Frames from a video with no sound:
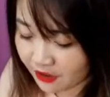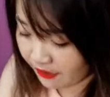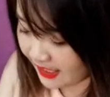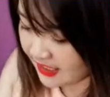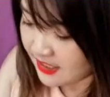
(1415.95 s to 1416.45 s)

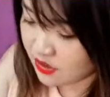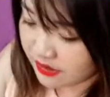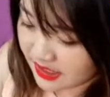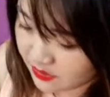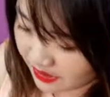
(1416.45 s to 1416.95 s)
Okay, so
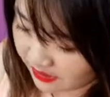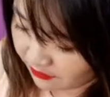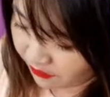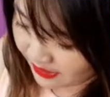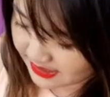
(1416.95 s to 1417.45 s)
this one,
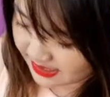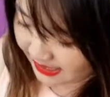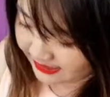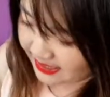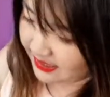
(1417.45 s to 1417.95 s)
if let's say
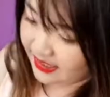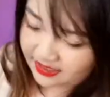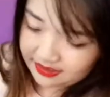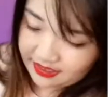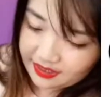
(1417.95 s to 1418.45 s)
I take
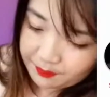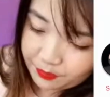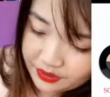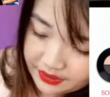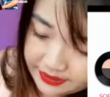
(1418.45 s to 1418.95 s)
it and then
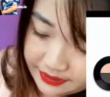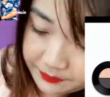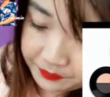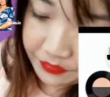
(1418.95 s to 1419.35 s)
put it here,